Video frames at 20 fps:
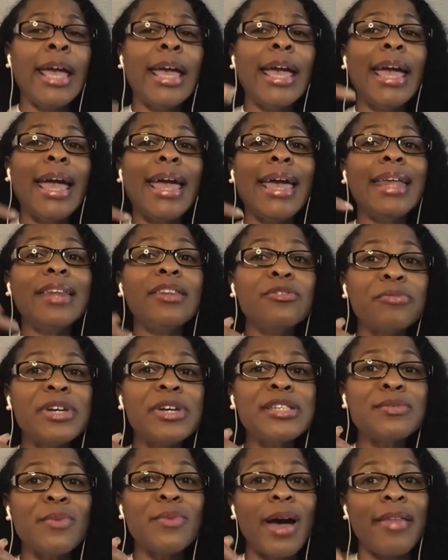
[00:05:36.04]
And the
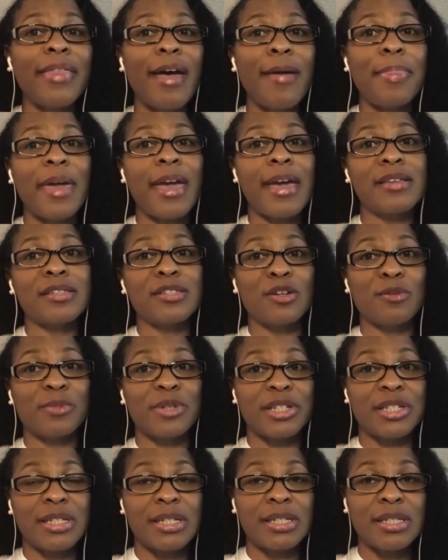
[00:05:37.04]
reason why that made so
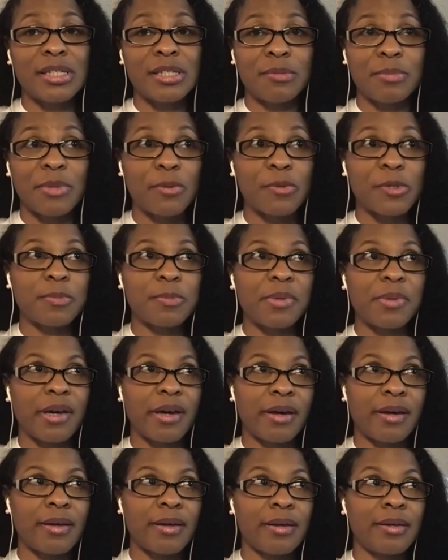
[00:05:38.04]
much sense to me was
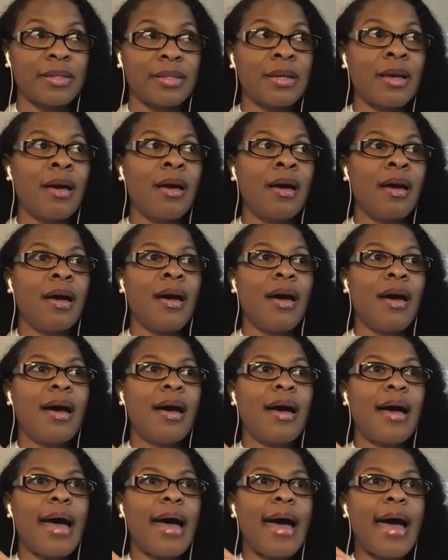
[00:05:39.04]
because
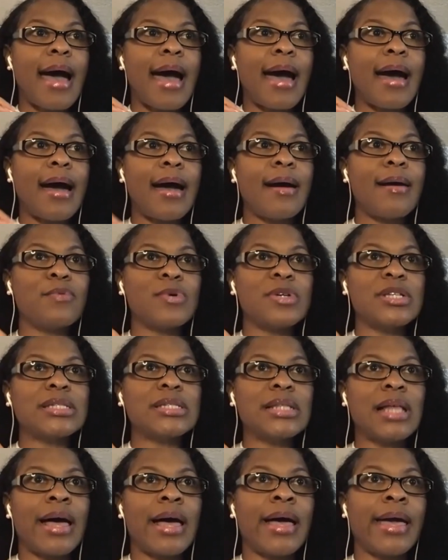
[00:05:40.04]
I was
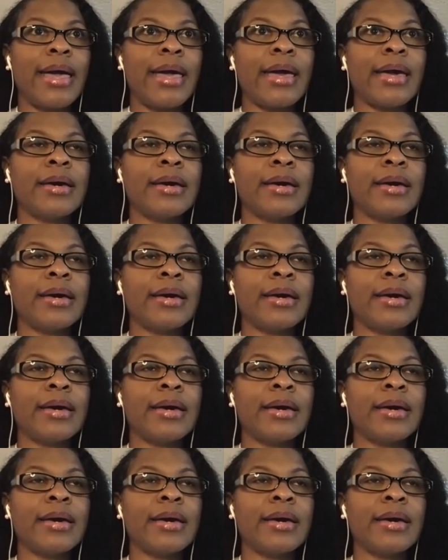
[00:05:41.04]
like,